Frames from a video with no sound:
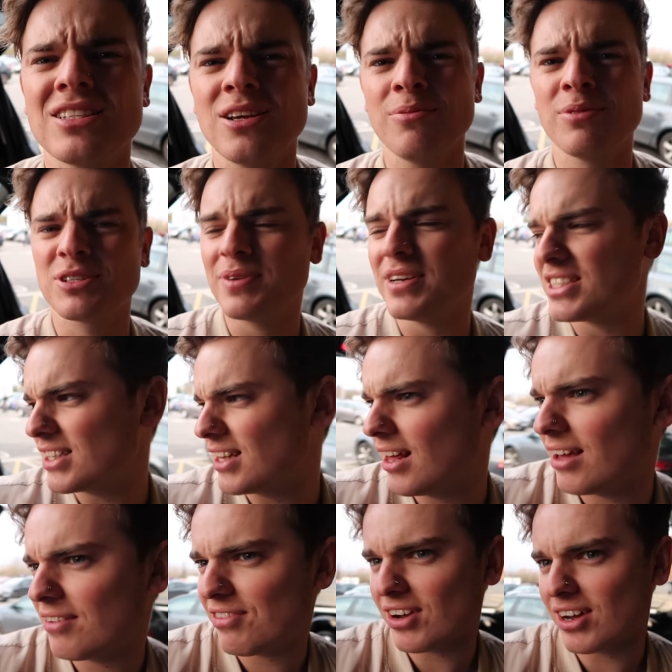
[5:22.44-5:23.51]
there's so much space in
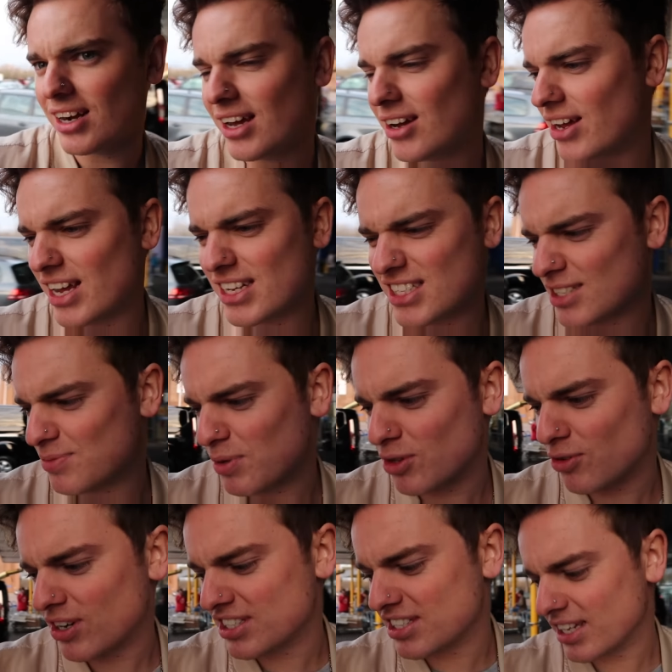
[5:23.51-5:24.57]
there, fuck no, yeah, let's just put
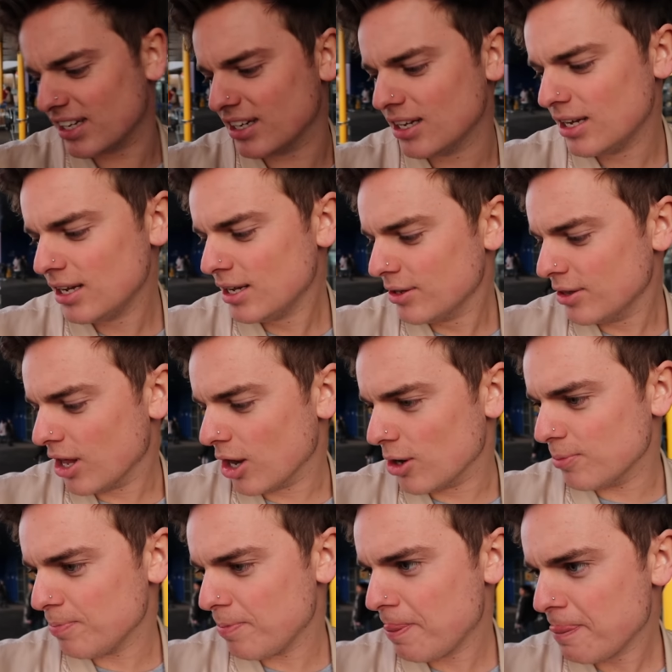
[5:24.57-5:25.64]
the rest in. No.
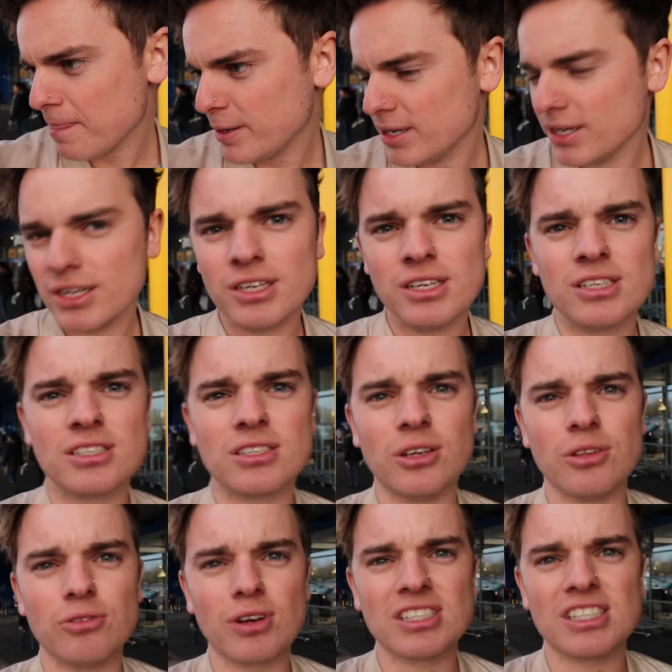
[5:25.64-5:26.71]

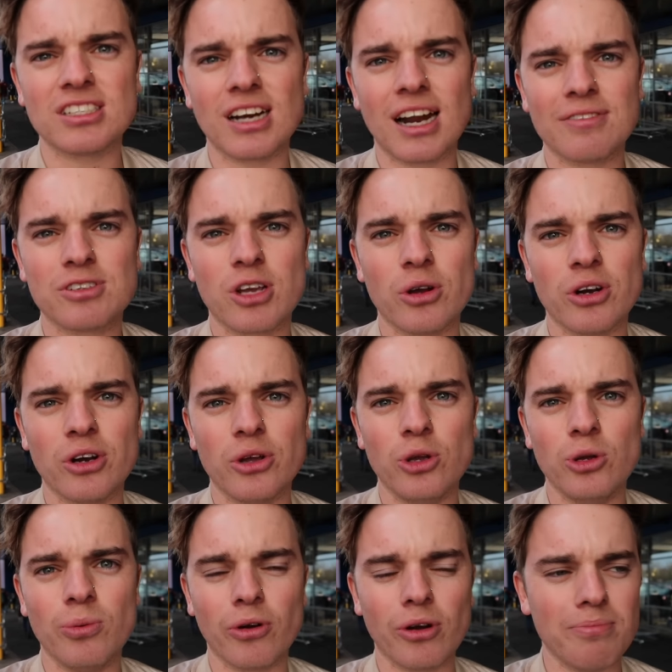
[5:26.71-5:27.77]
So the rest is gonna have to go in an
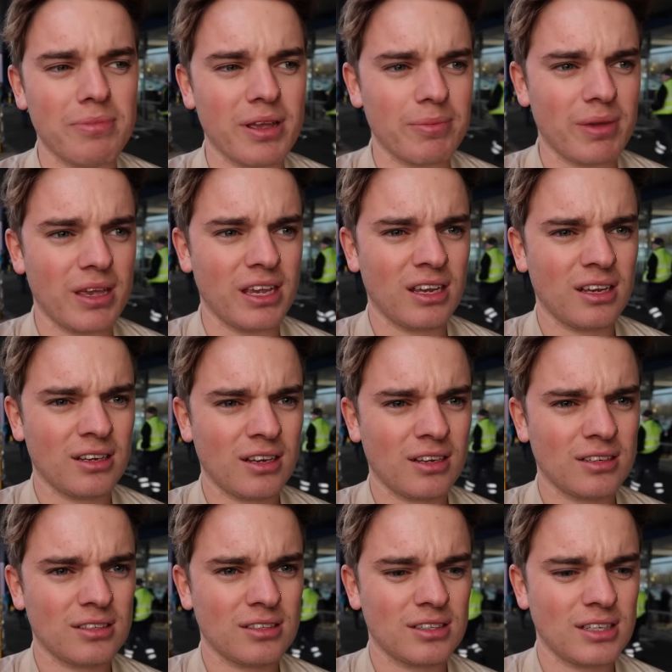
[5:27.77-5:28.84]
Uber and meet me
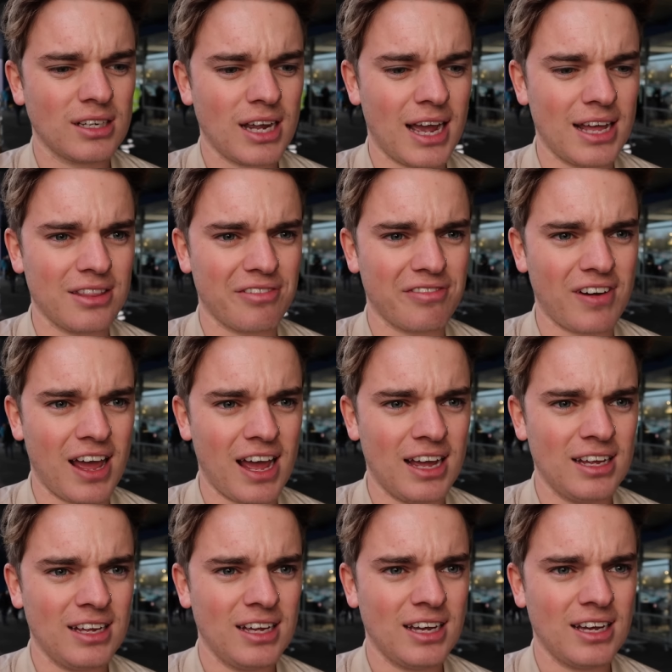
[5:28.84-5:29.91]
at the flat.
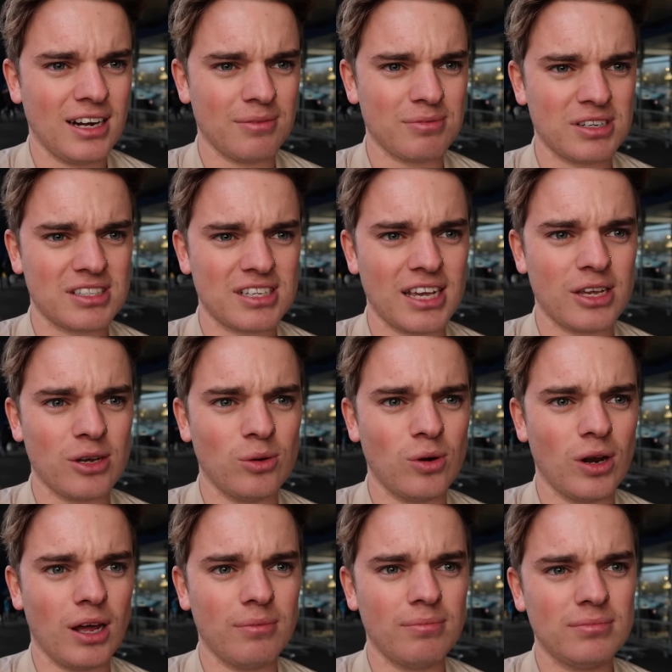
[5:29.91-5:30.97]
And I have to take it
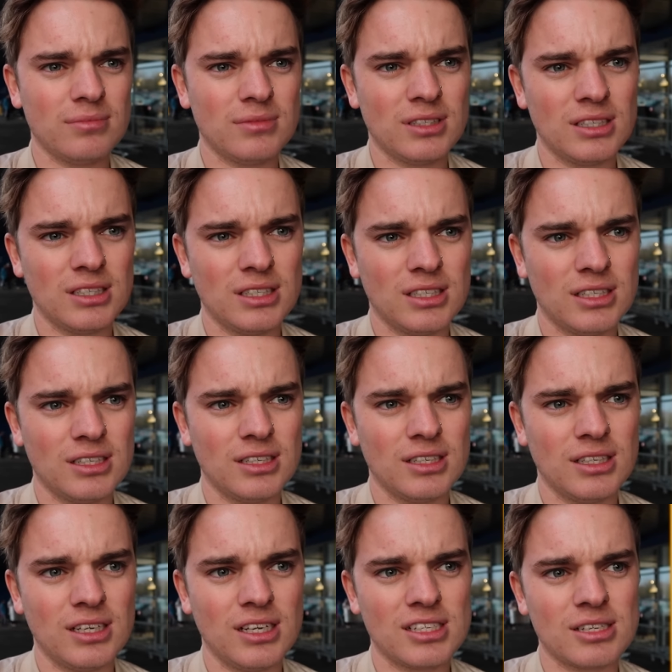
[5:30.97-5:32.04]
all up.
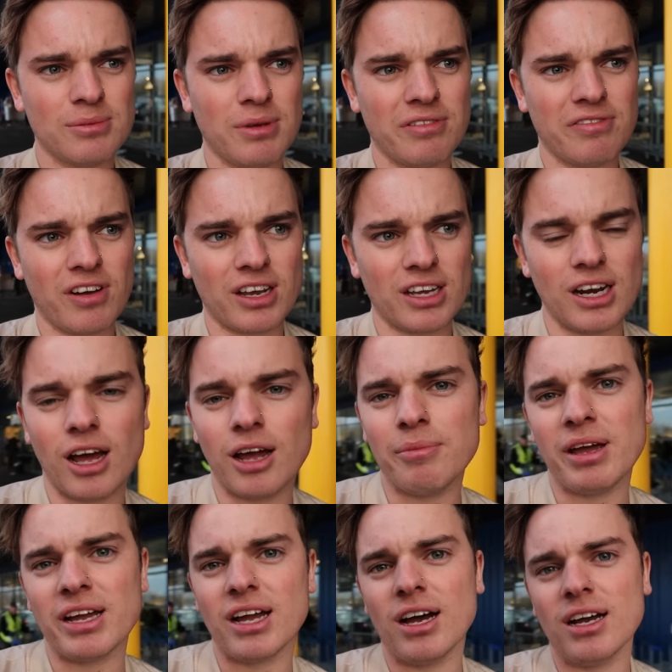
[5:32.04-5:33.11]
It's gonna be a fucking
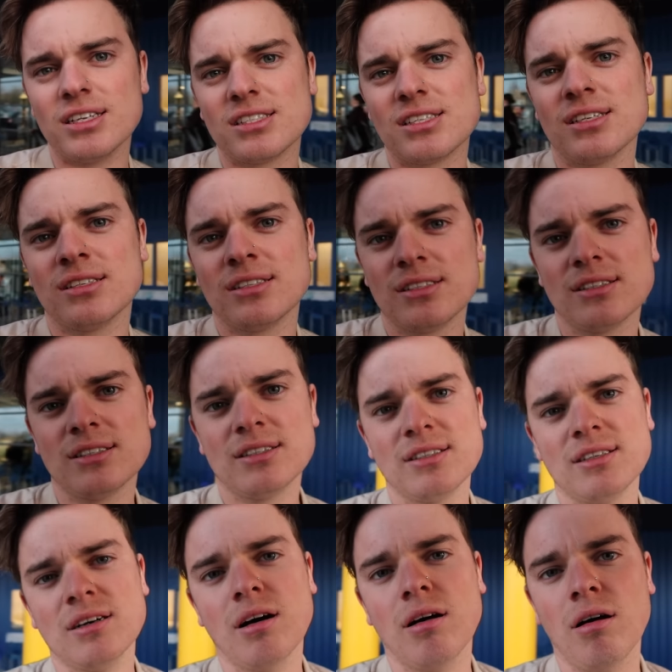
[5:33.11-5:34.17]
nightmare, guys.
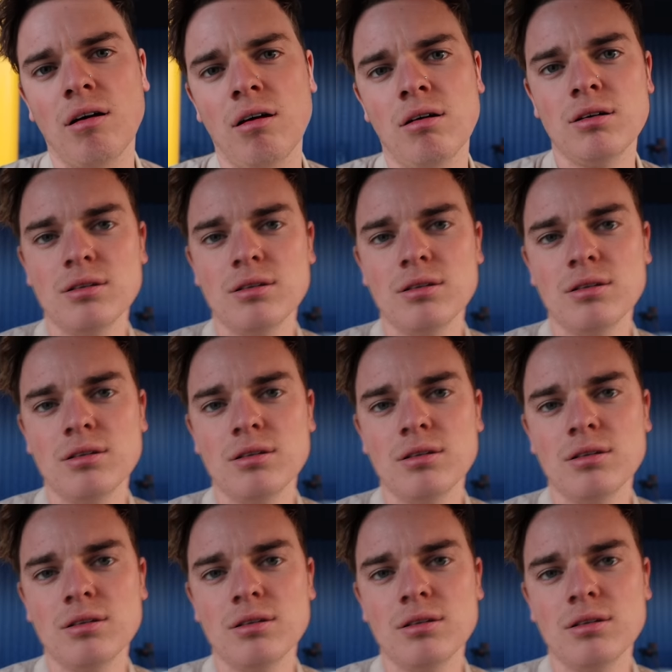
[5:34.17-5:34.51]
Oh.